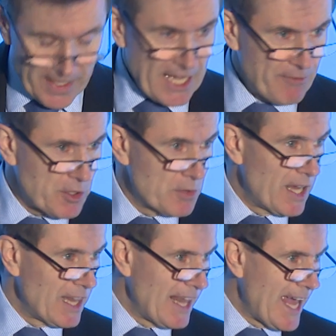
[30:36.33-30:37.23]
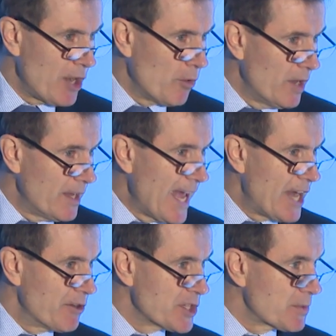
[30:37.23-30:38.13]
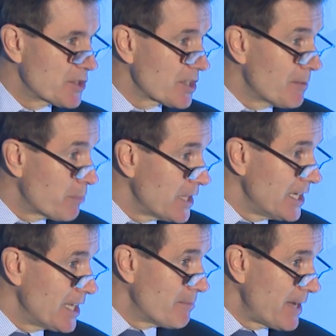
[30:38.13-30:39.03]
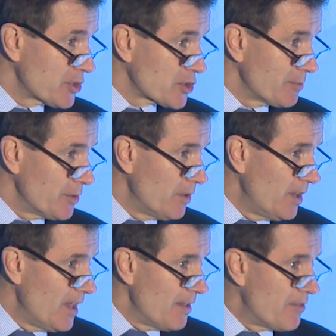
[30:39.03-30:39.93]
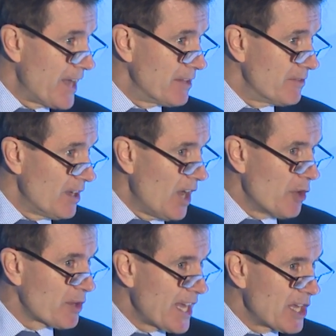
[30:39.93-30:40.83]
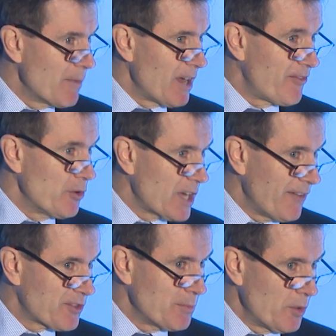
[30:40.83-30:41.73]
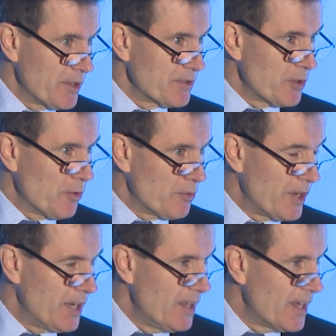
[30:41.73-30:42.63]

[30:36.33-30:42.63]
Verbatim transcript: If you allow areas which are completely impenetrable, then okay, you might feel comfortable that your uh,